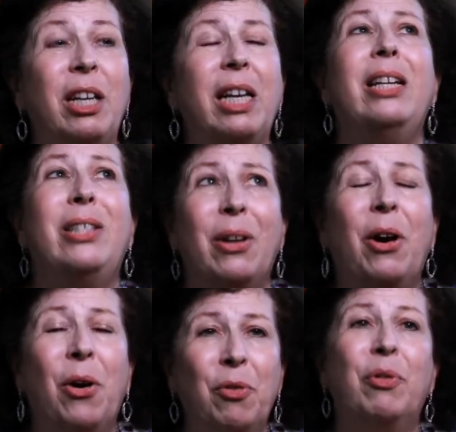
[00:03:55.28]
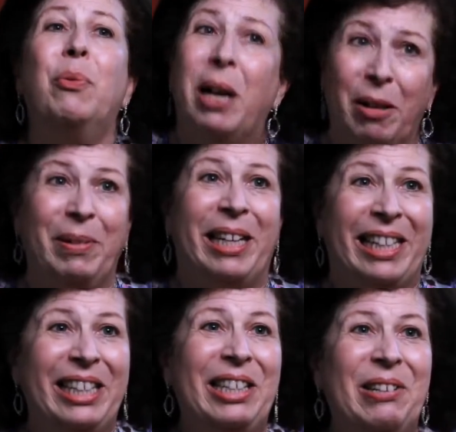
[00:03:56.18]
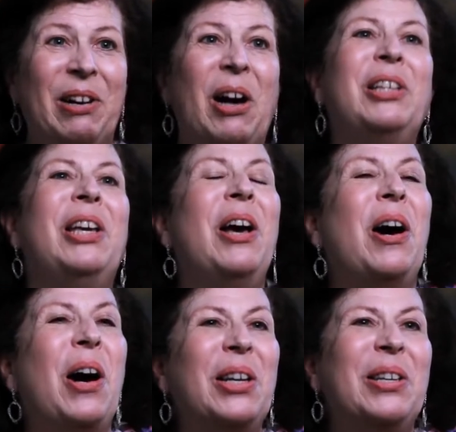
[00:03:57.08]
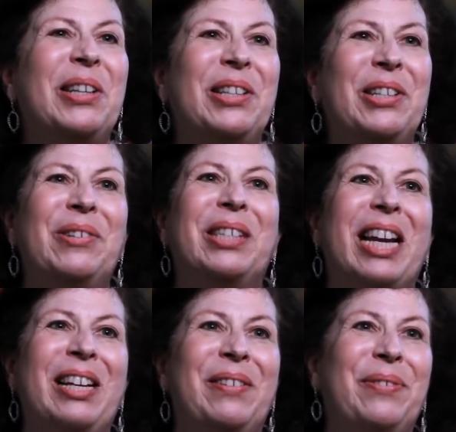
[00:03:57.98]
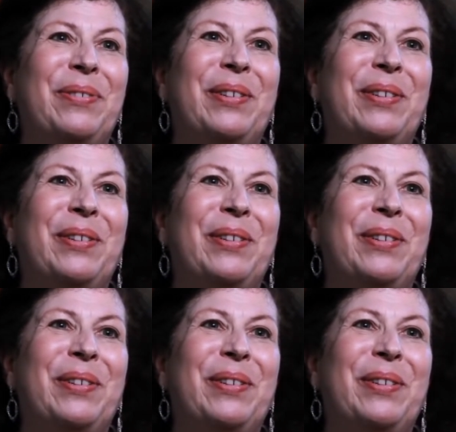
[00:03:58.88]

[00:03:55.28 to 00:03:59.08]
It is overwhelming. You know, all you can do is kind of